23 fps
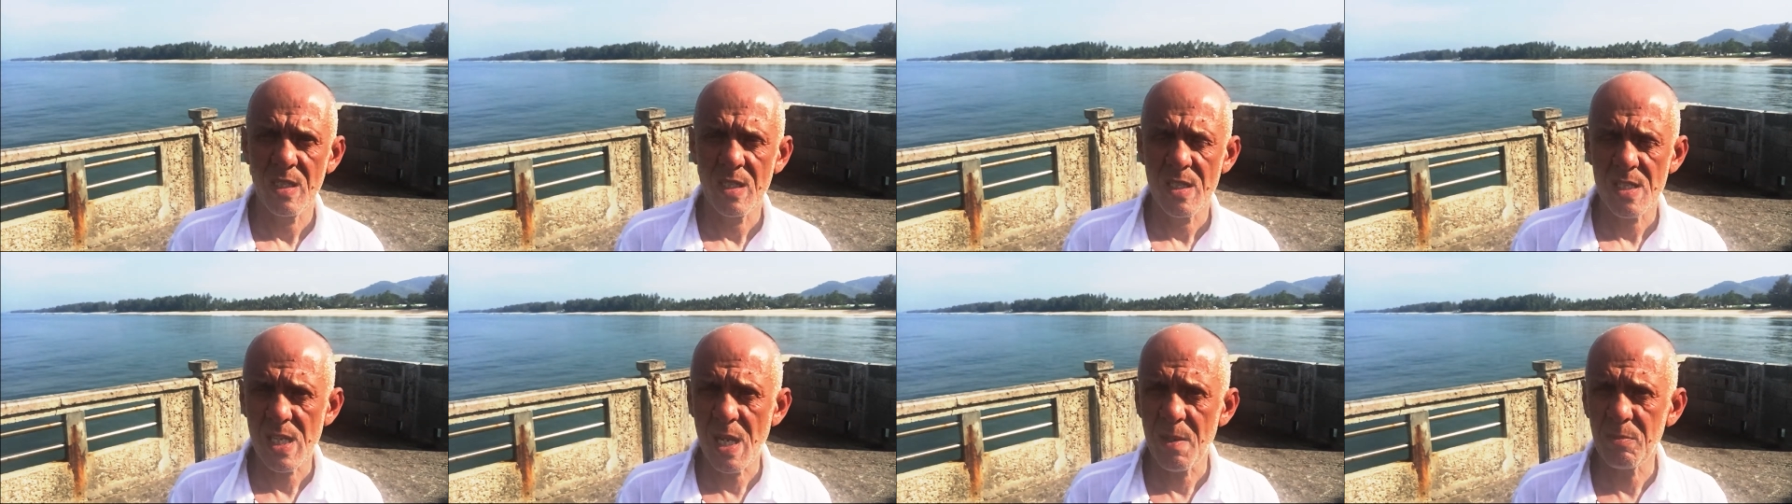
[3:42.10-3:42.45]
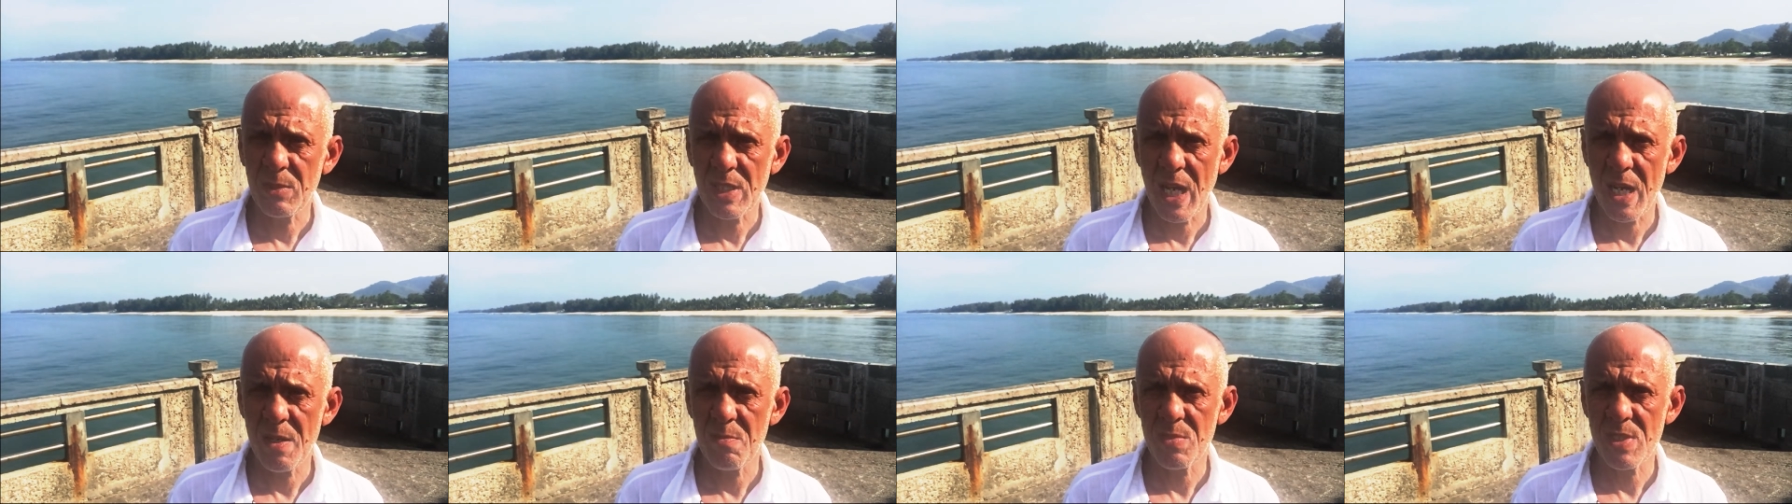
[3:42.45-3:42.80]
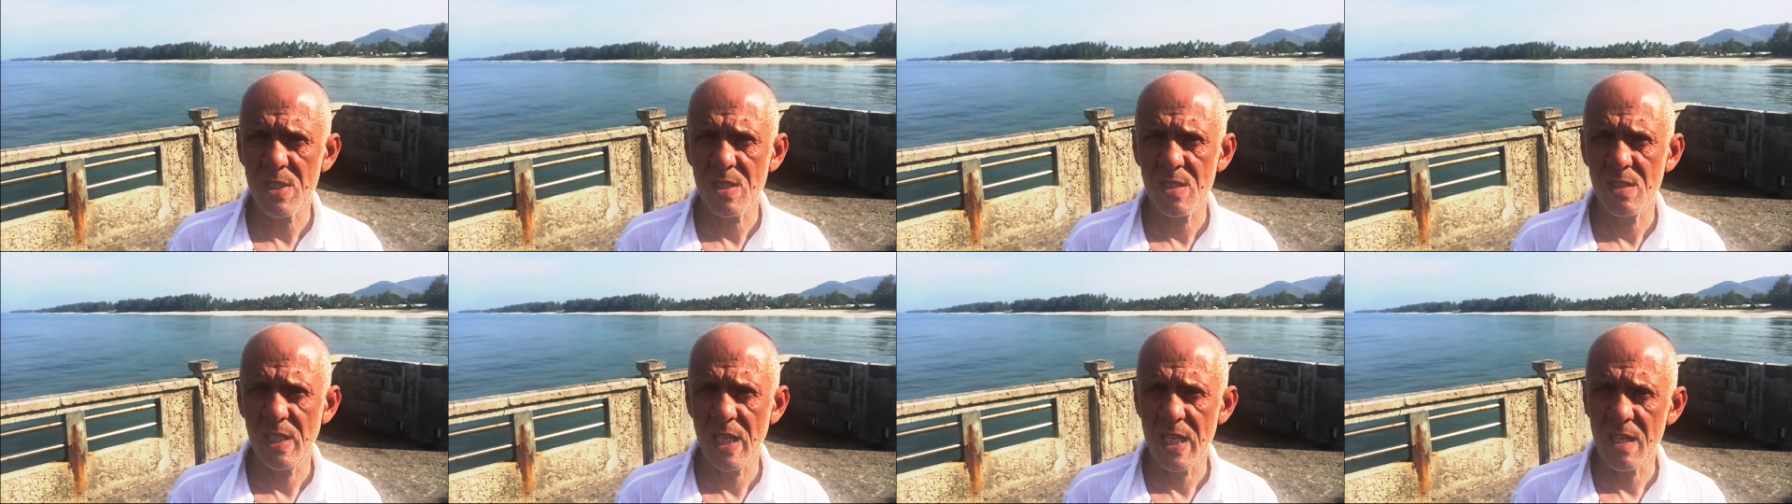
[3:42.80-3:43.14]

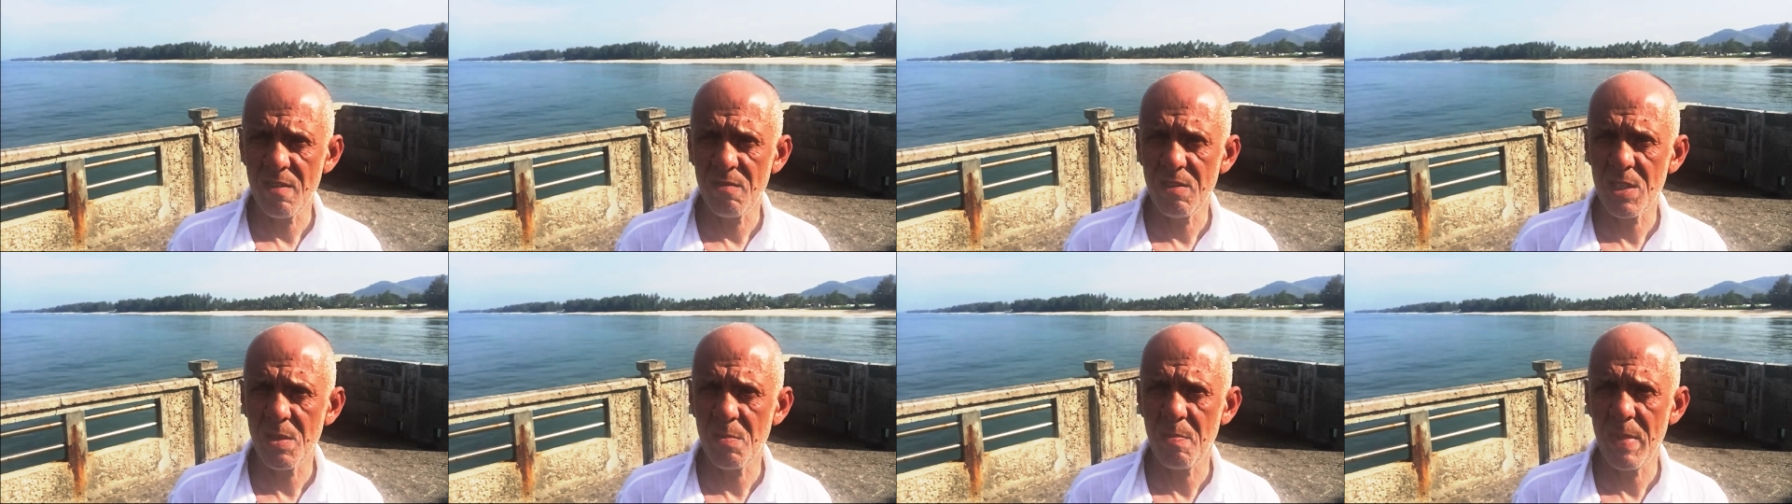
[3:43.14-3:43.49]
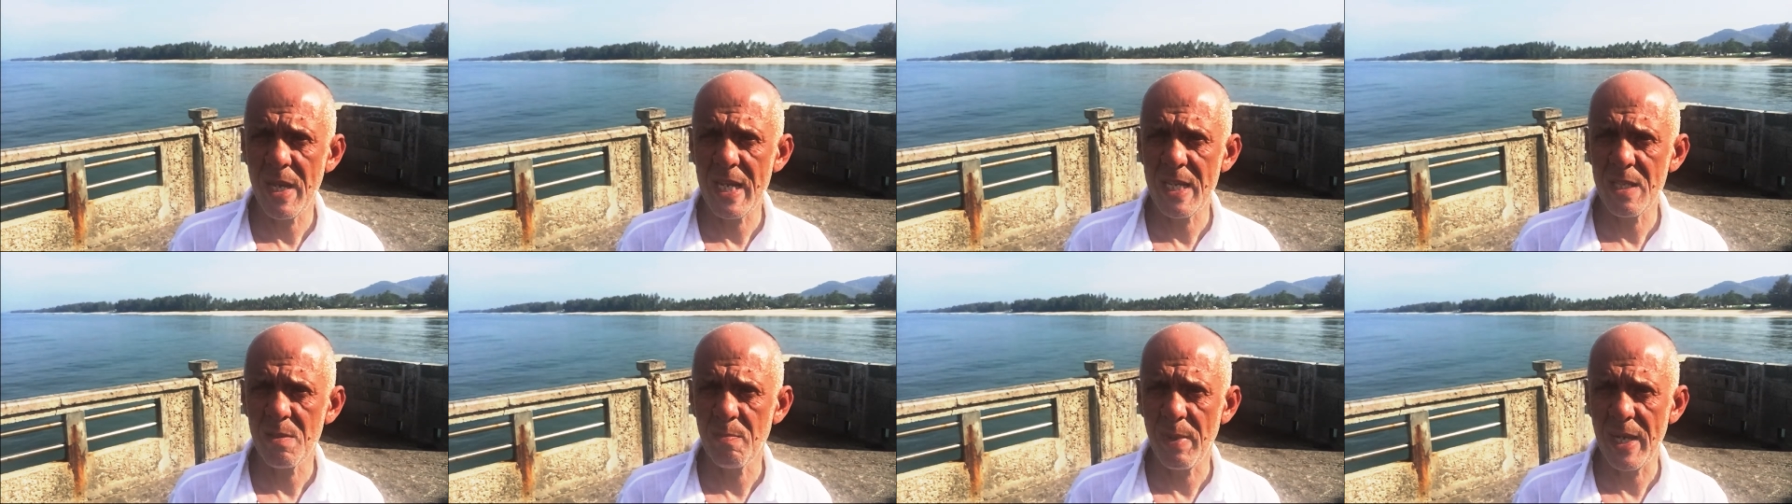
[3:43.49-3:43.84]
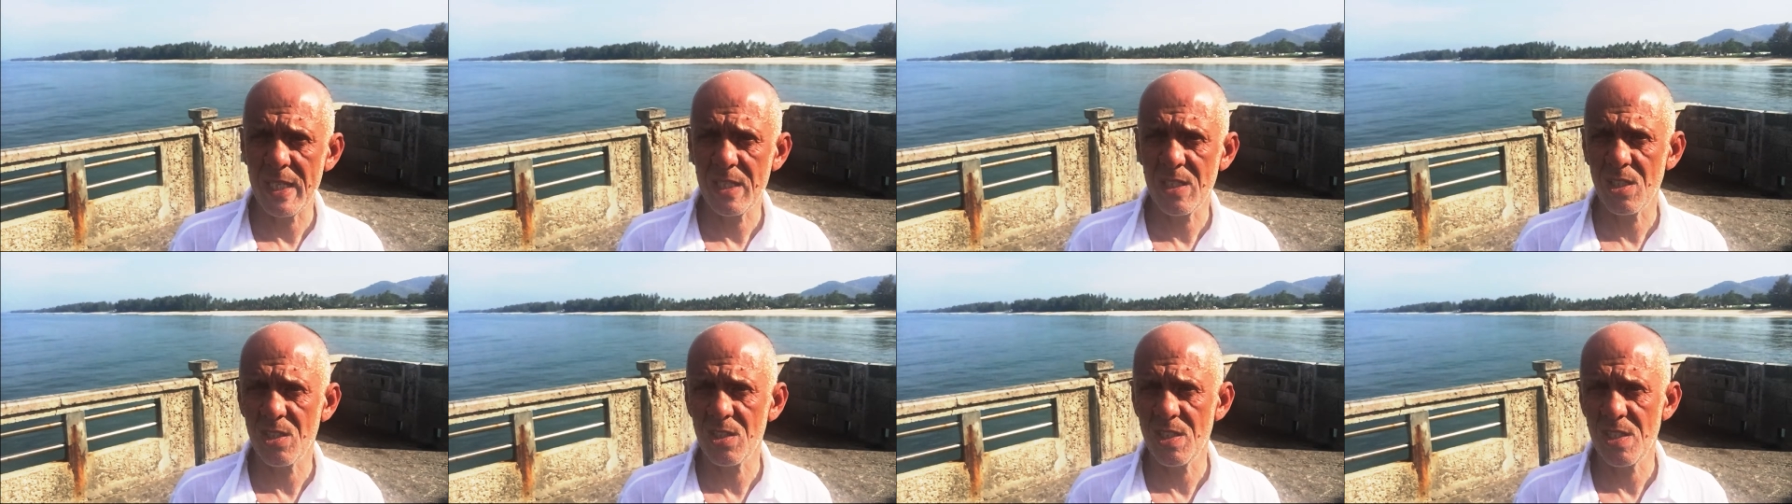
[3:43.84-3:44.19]
Sometimes they even made
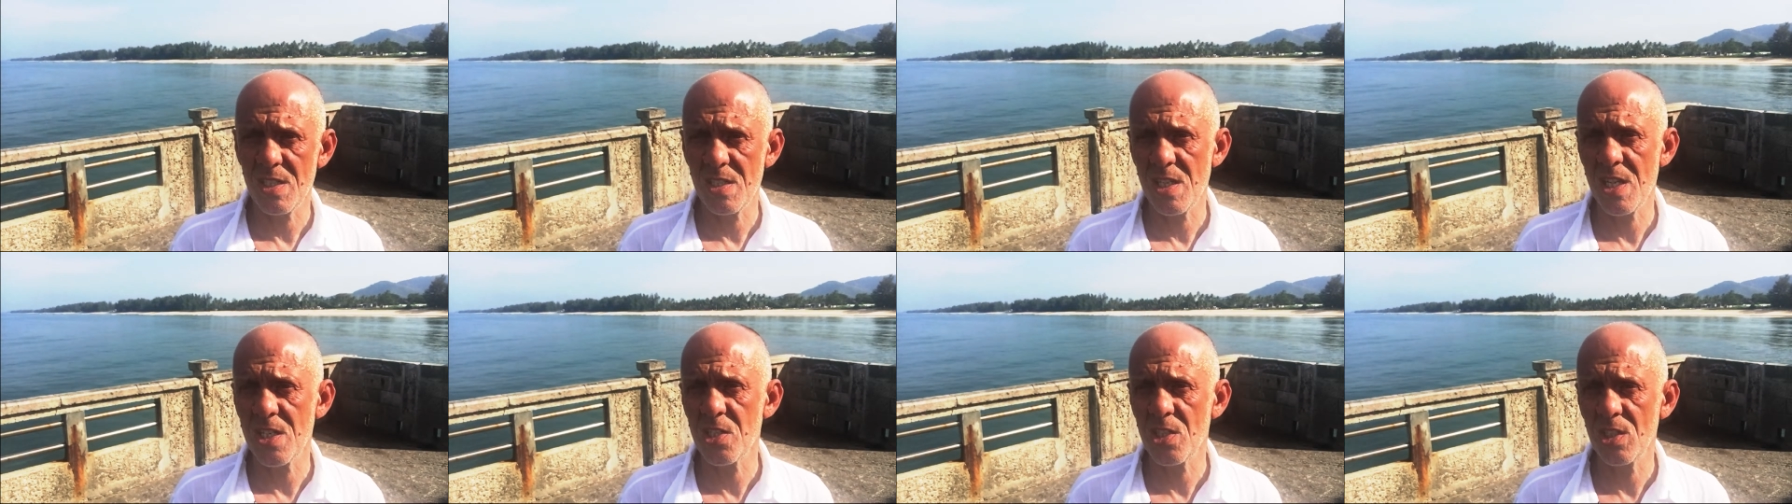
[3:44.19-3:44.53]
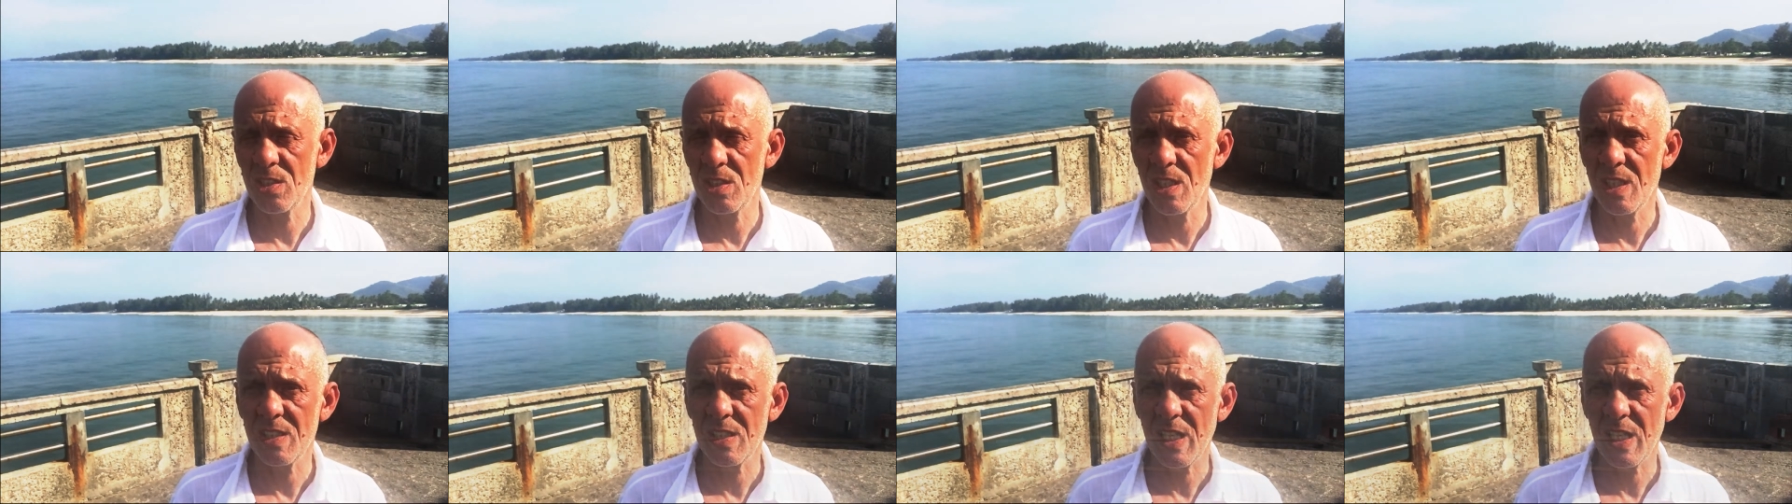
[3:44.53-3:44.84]
better decisions than